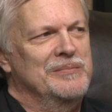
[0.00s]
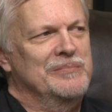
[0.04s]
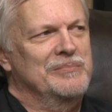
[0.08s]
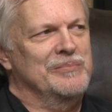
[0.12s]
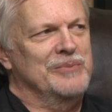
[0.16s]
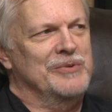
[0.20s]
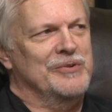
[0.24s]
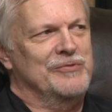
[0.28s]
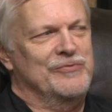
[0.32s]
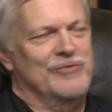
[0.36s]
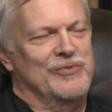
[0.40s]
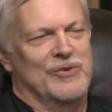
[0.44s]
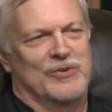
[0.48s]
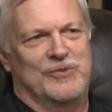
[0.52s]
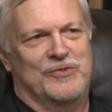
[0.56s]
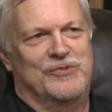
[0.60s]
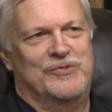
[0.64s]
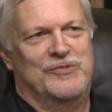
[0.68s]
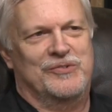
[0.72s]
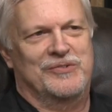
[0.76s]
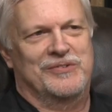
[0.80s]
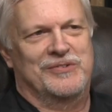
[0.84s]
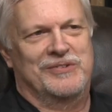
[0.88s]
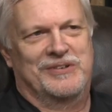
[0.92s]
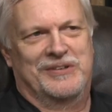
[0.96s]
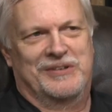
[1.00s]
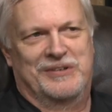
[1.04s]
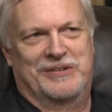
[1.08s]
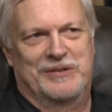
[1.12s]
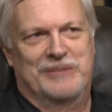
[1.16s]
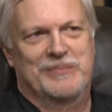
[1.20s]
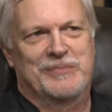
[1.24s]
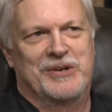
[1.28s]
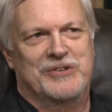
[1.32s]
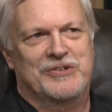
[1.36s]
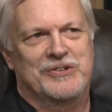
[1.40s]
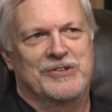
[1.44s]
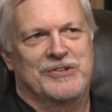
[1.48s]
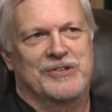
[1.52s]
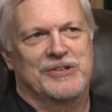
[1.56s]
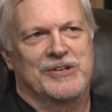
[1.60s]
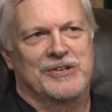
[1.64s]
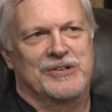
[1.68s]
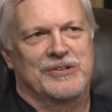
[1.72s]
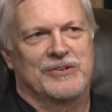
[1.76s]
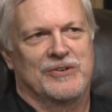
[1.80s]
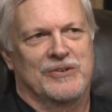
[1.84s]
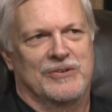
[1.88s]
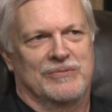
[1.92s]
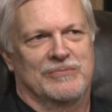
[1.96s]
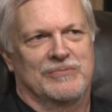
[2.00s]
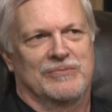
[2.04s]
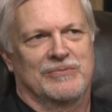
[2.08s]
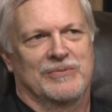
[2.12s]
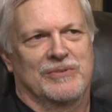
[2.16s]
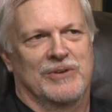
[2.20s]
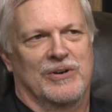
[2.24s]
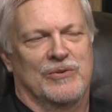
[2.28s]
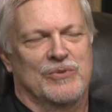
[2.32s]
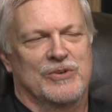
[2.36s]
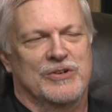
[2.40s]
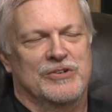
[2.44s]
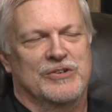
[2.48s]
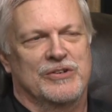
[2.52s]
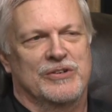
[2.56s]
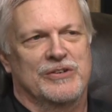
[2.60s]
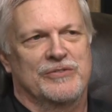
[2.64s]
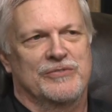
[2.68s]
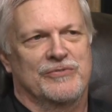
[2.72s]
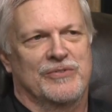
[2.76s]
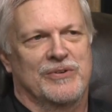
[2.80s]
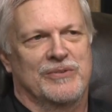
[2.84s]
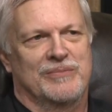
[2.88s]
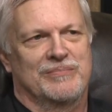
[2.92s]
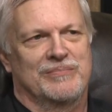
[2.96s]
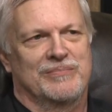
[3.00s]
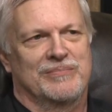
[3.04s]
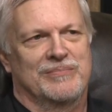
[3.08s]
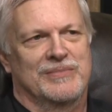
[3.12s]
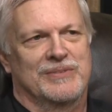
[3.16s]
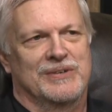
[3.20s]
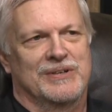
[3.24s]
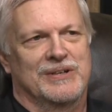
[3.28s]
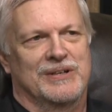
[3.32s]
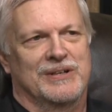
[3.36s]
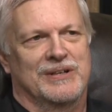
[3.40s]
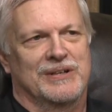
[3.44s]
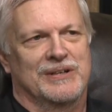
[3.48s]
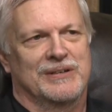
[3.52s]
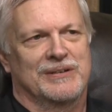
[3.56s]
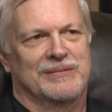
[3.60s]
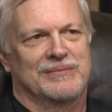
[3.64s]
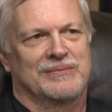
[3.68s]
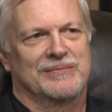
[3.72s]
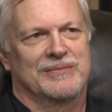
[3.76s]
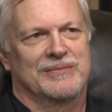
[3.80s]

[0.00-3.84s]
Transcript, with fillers: But first, you mentioned that you're originally from uh,